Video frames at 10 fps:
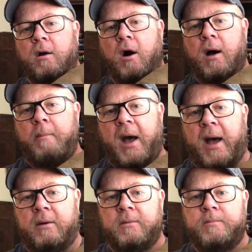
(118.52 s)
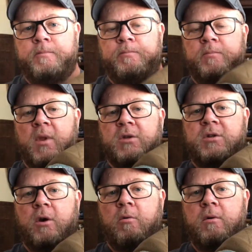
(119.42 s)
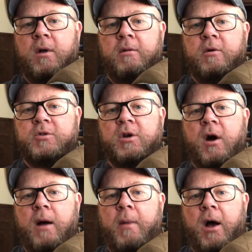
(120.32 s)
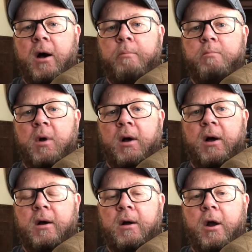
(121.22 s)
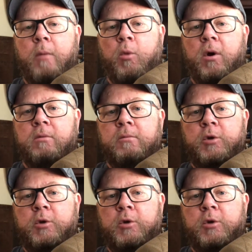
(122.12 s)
combat. So there's a combat airborne